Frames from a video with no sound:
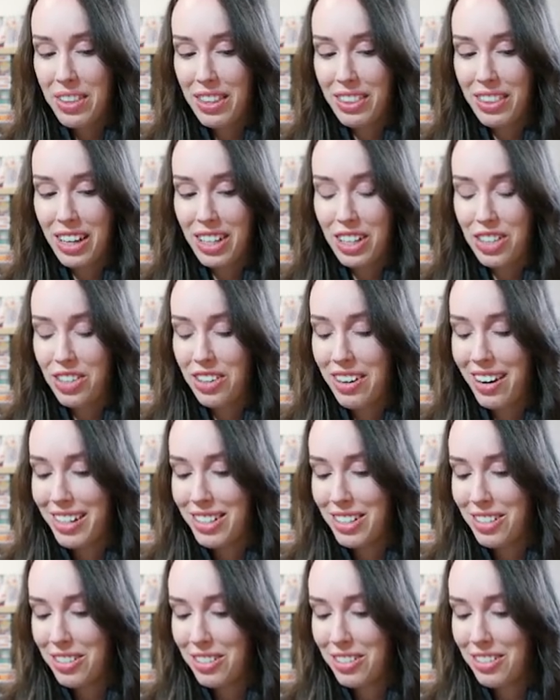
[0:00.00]
they tried
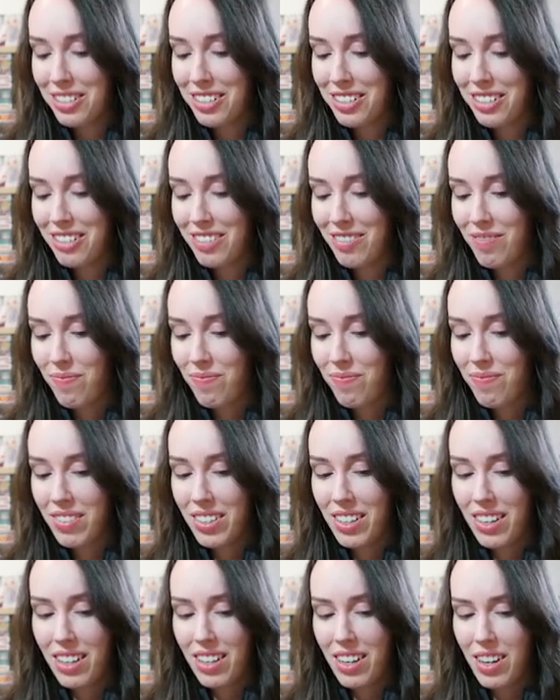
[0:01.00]
to,
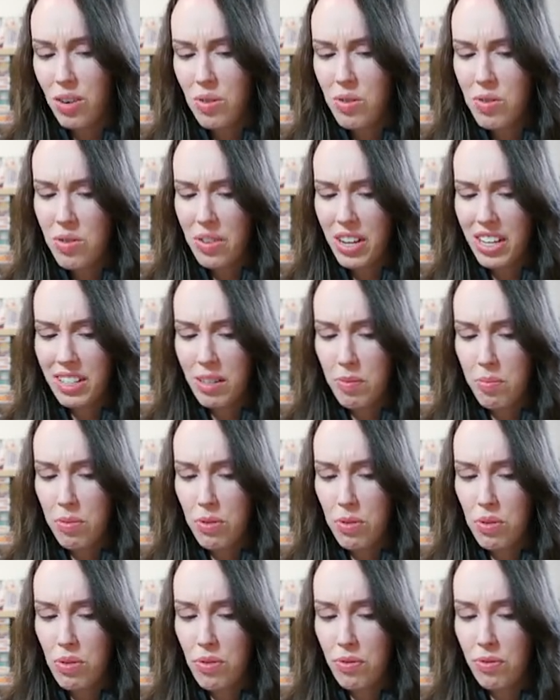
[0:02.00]
oh, that's a
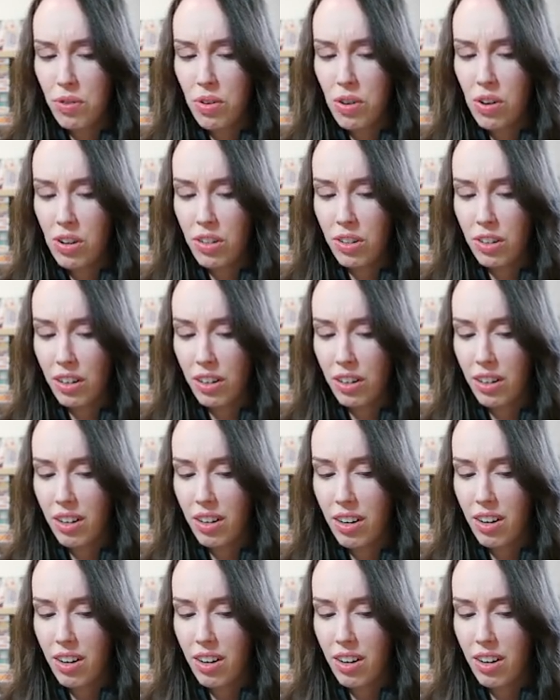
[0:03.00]
beautiful hollow.